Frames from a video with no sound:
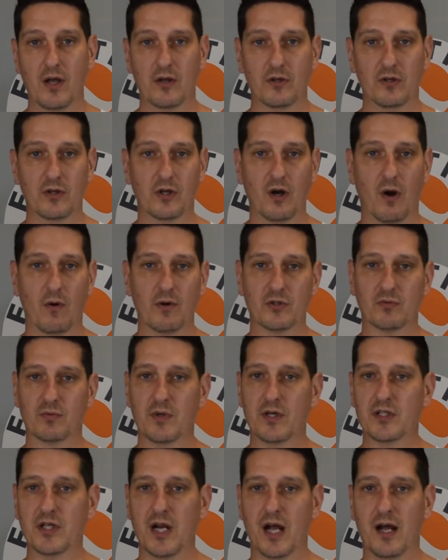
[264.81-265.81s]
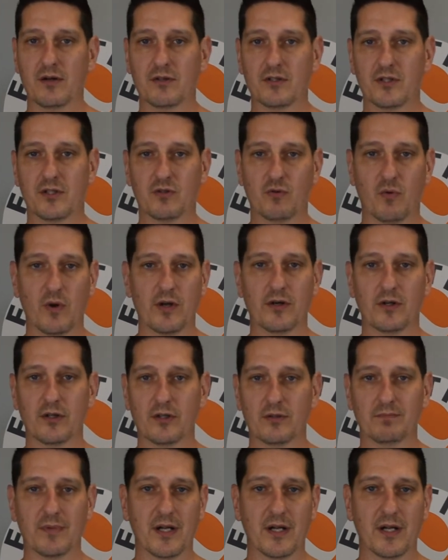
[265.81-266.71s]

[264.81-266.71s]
You can always reach out to Twitter,